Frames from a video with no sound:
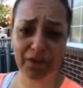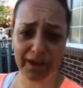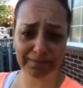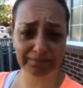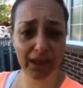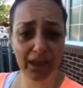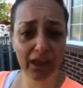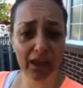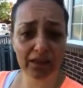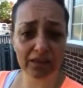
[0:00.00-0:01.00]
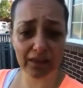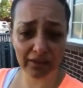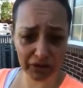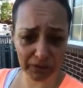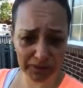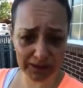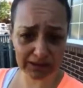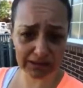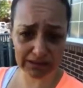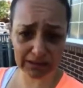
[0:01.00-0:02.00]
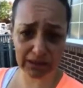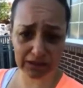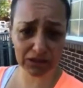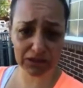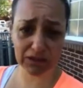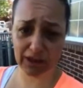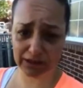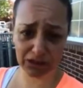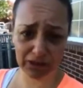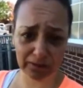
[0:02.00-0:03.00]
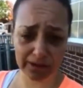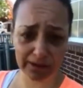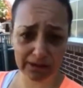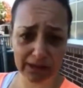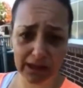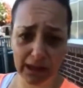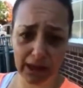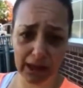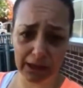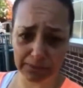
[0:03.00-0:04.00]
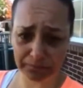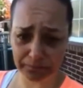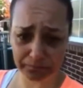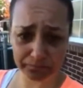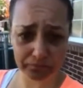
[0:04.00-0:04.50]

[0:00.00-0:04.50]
Okay. Love you. Listen to Kel Kelly Stewart um,